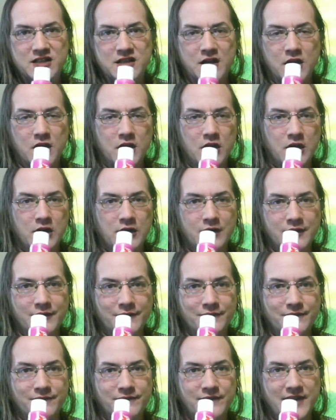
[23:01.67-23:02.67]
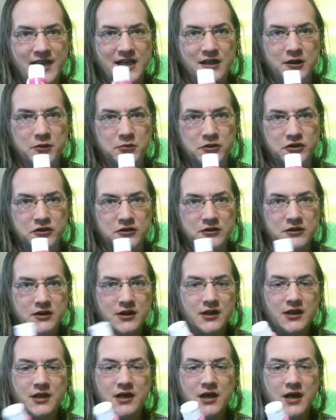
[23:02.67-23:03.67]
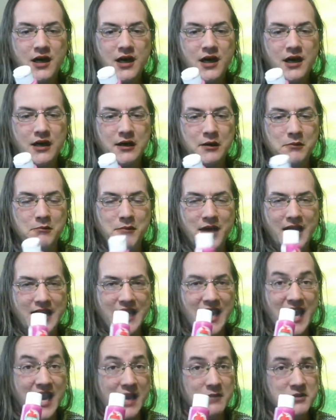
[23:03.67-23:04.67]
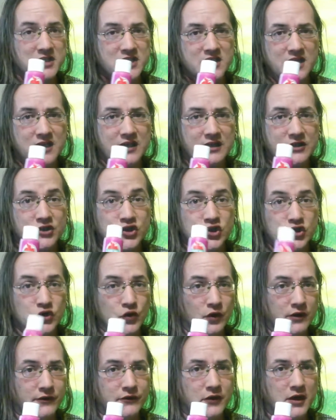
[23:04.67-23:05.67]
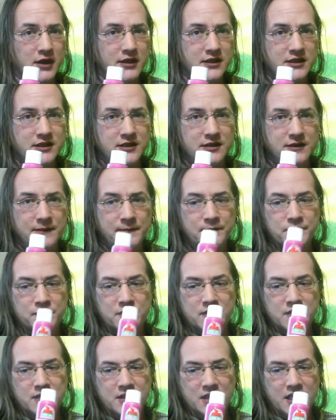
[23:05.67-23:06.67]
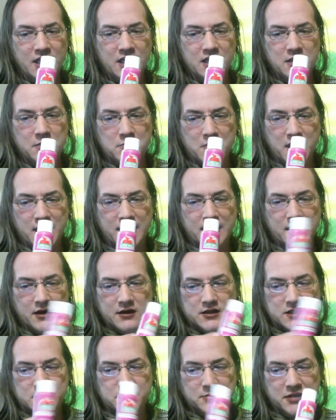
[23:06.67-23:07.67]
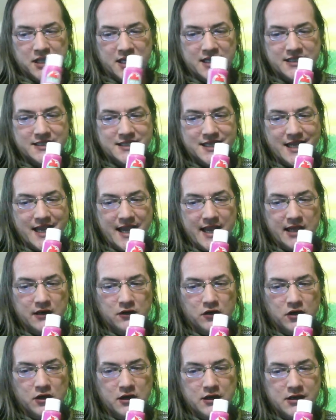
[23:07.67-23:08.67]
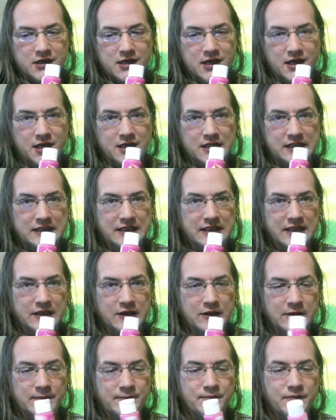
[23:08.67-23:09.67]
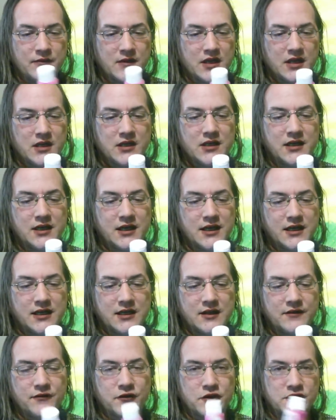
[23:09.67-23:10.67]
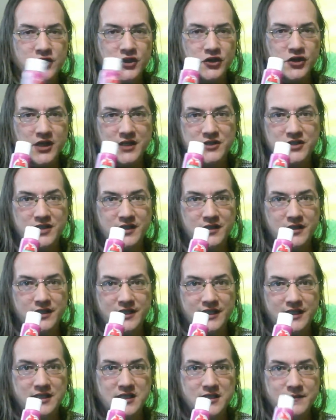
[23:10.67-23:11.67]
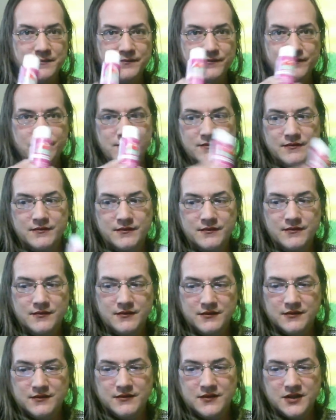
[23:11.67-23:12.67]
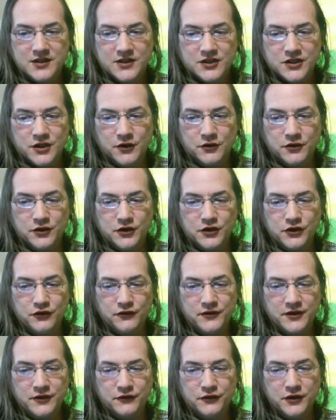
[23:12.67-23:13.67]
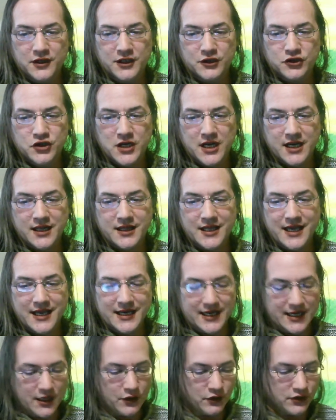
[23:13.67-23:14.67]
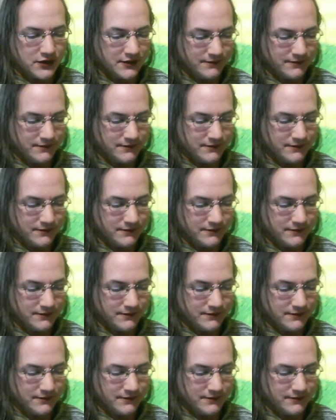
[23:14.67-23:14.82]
are available on my Amazon storefront in my art supplies catalog on there for suggested things. So do feel free to check that out.